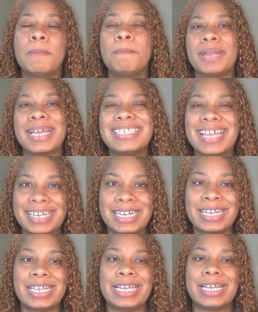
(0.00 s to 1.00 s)
But
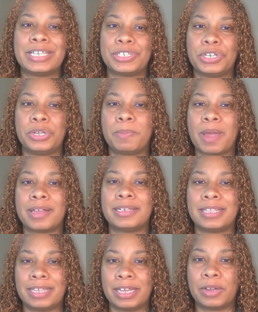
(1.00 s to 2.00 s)
identity is too broad
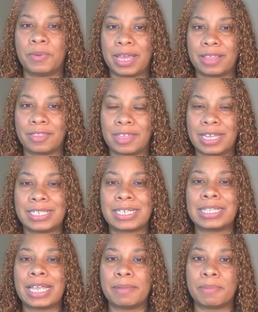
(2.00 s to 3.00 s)
to think with. It's a
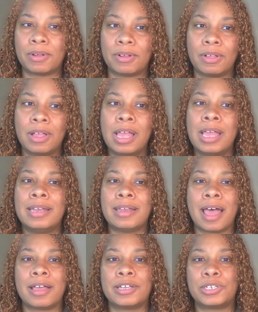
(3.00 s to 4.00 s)
label,
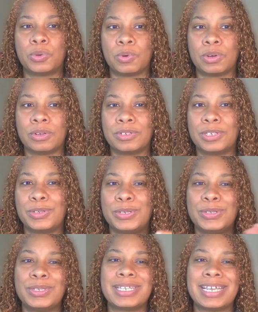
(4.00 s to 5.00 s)
not a tool. So
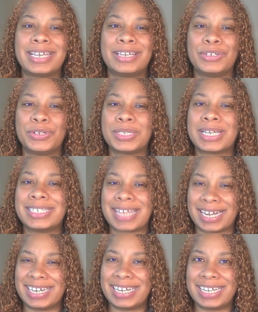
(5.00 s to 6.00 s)
students can't use
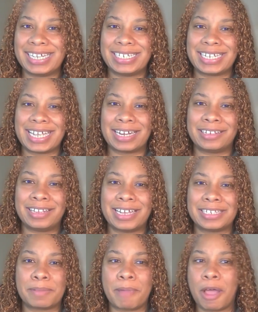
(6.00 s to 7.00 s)
identity to
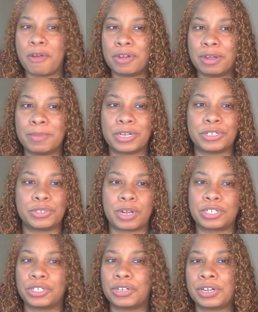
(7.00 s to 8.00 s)
analyze a poem or
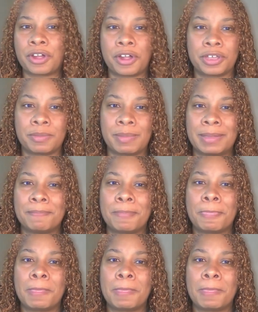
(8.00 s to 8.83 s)
structure an argument.